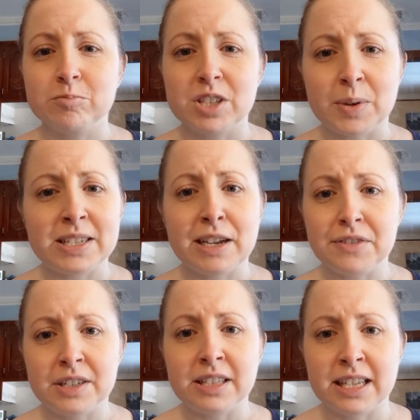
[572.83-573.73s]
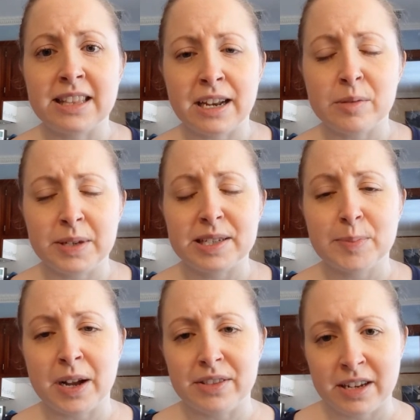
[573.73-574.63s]
So I definitely, that'll be a
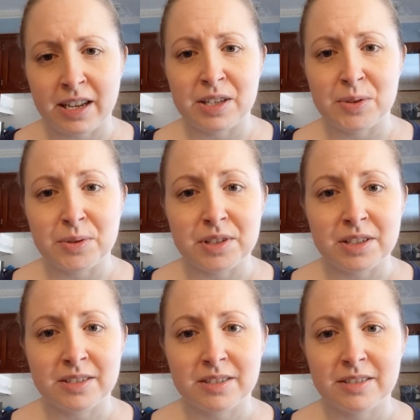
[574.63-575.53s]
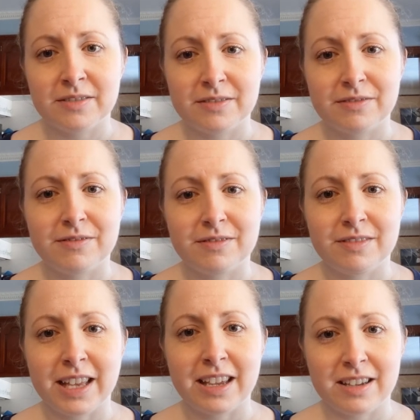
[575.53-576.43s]
spot that I use
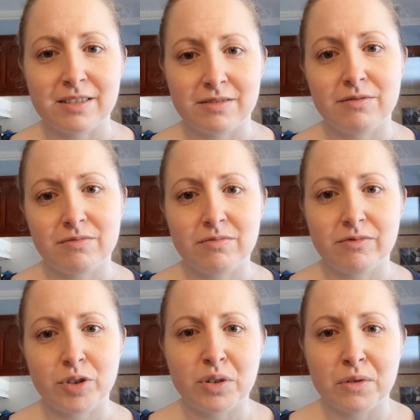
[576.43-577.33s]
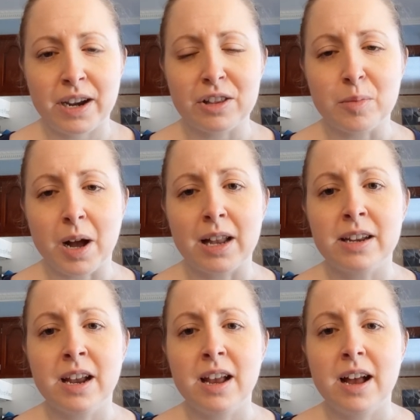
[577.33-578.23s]
like for a regular pod.
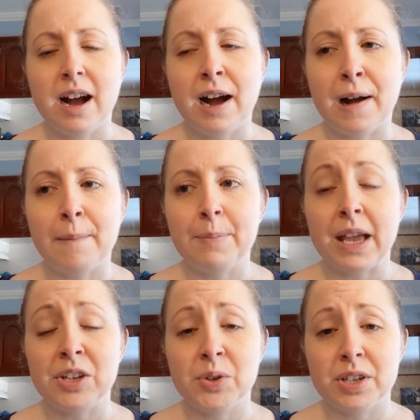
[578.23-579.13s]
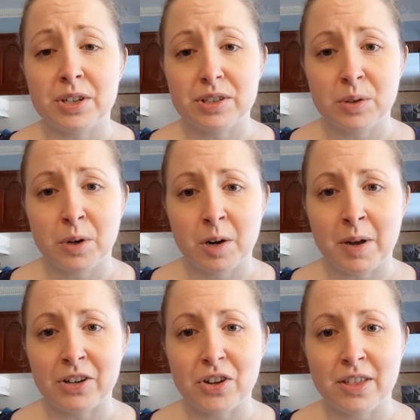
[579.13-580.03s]
And you can also wear them
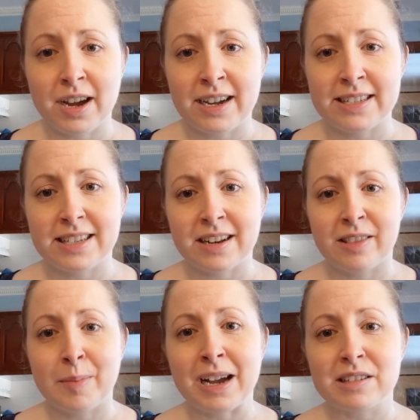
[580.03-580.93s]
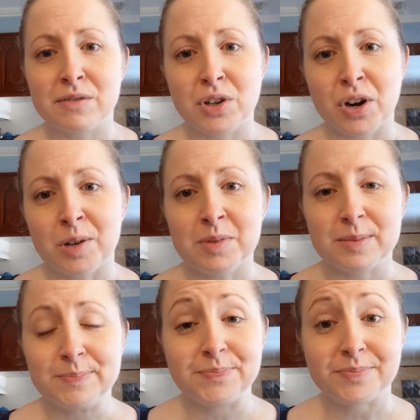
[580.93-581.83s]
on your thighs and on the backs of your arms.